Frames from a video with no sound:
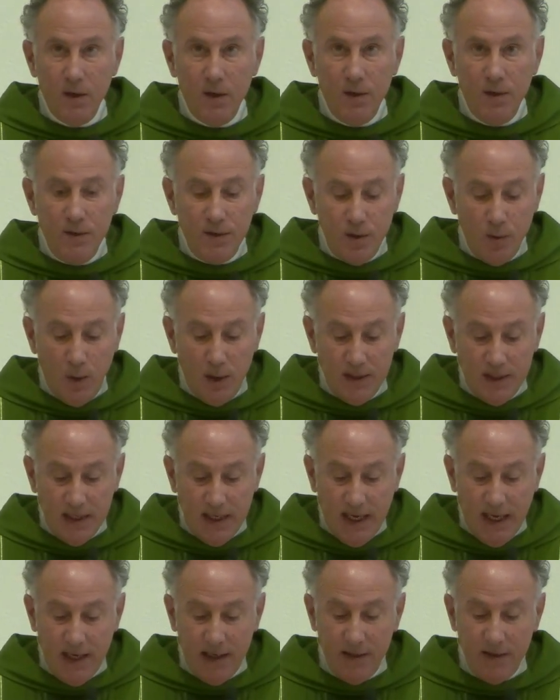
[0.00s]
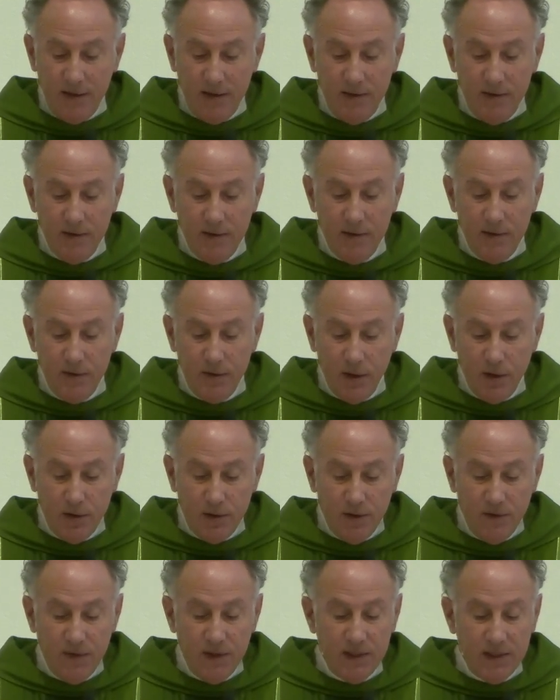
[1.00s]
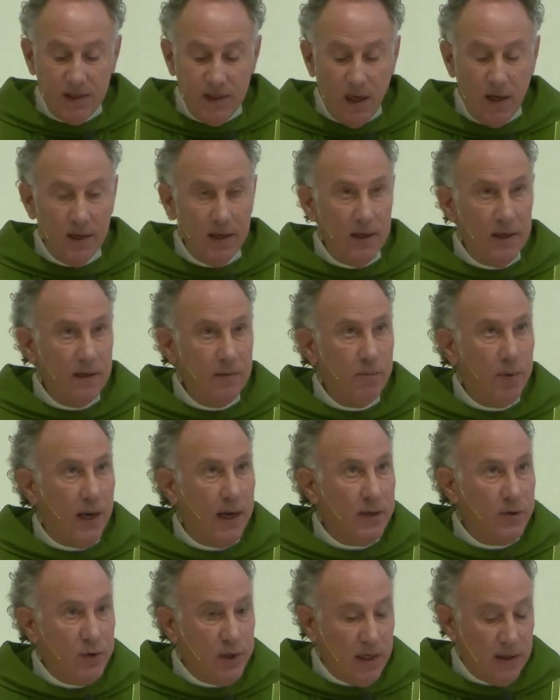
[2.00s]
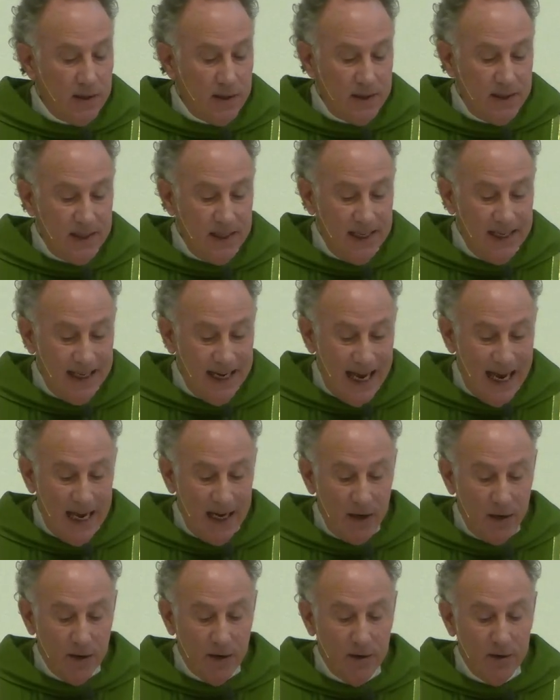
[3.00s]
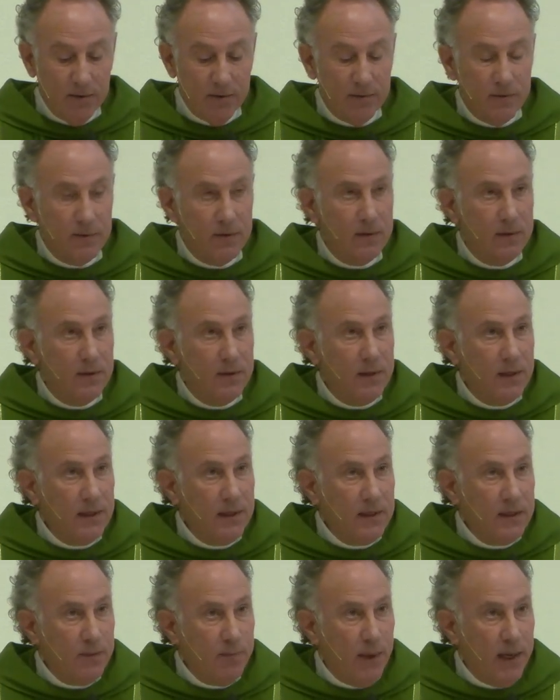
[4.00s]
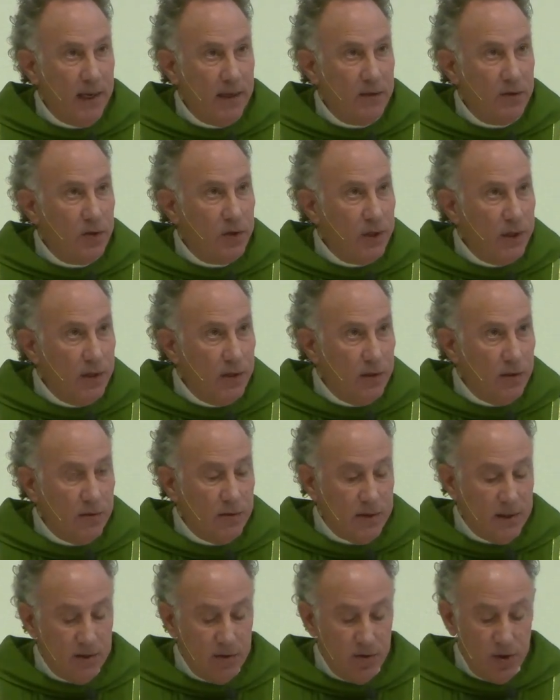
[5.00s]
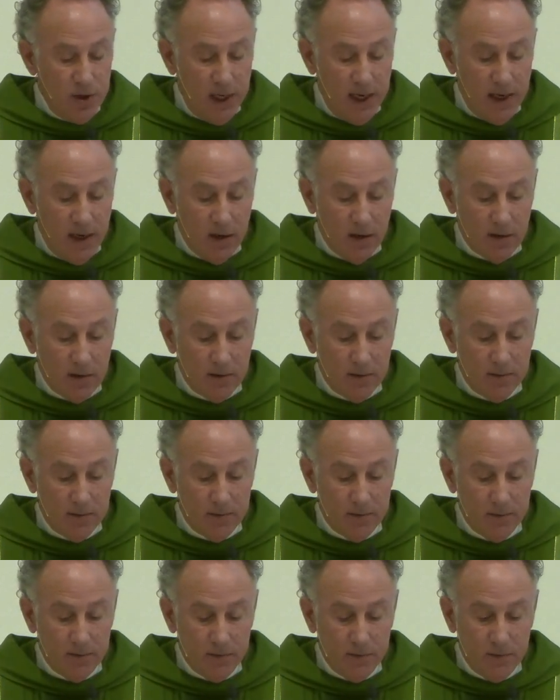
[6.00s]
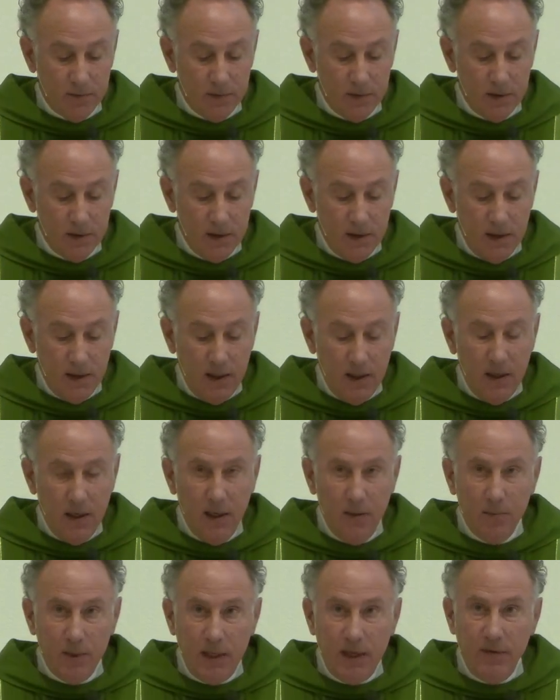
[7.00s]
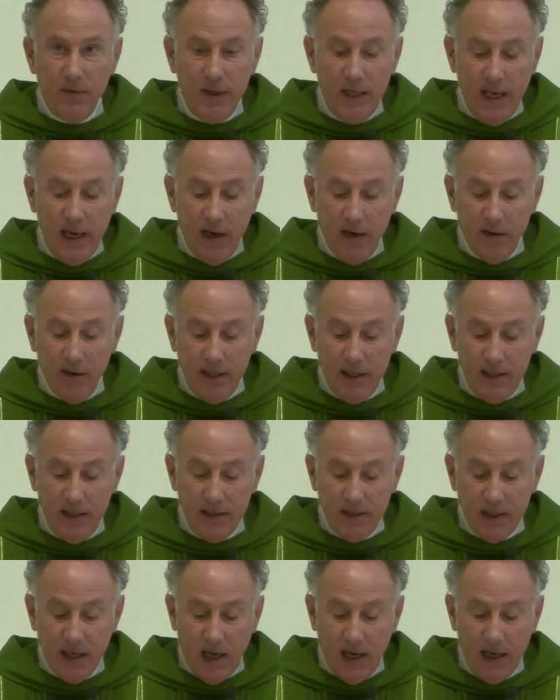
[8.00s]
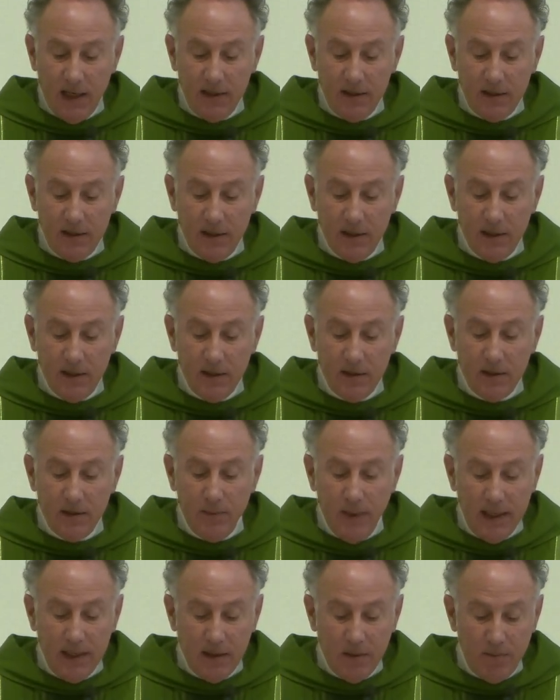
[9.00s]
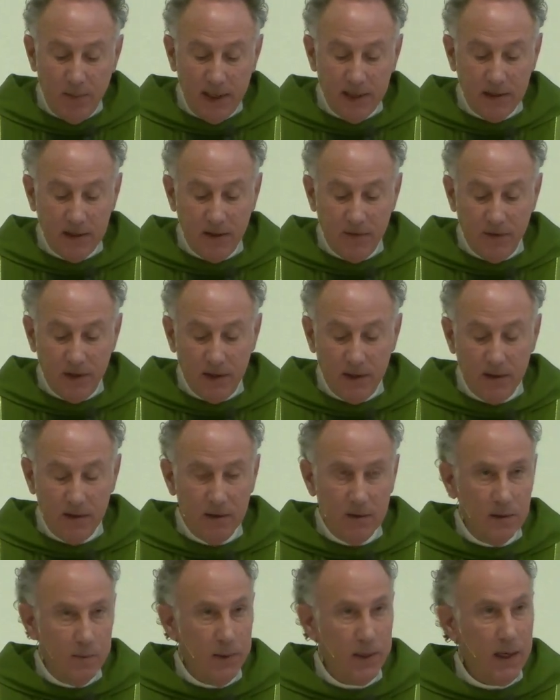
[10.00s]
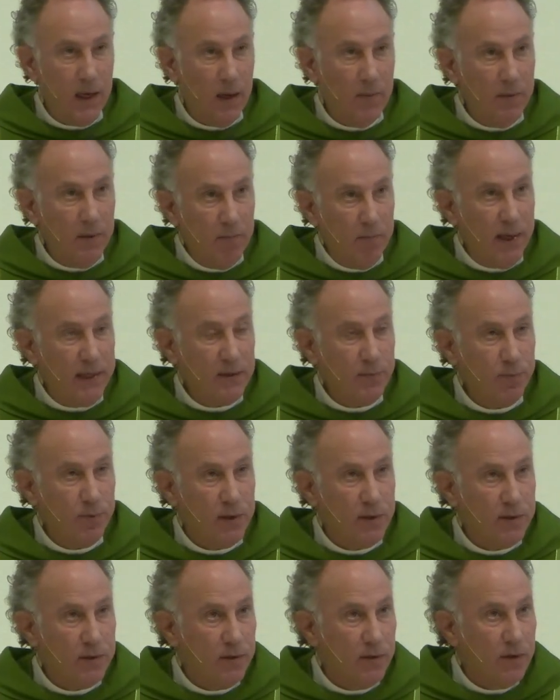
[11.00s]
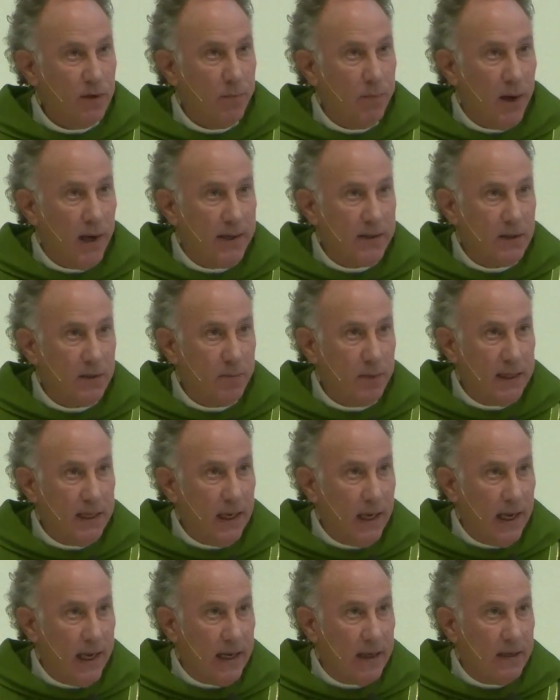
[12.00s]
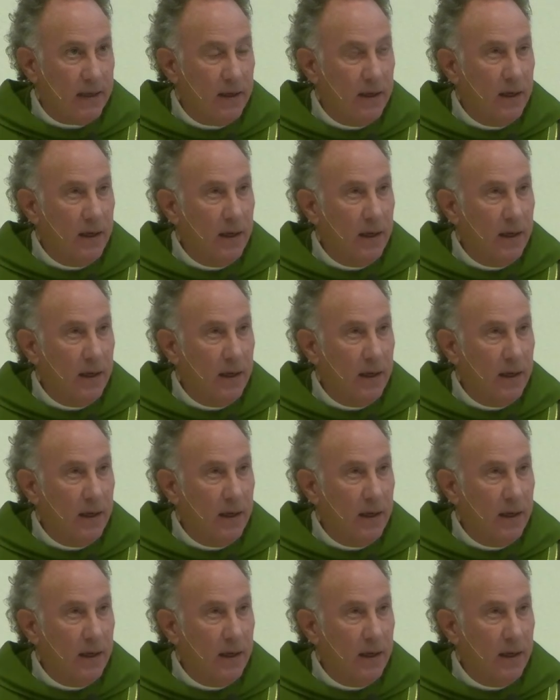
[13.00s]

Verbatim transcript: So once again, Joseph is done in by jealousy and anger, and he spends years in jail. But even there, he decides to, to make the best of it, become the best prisoner he possibly can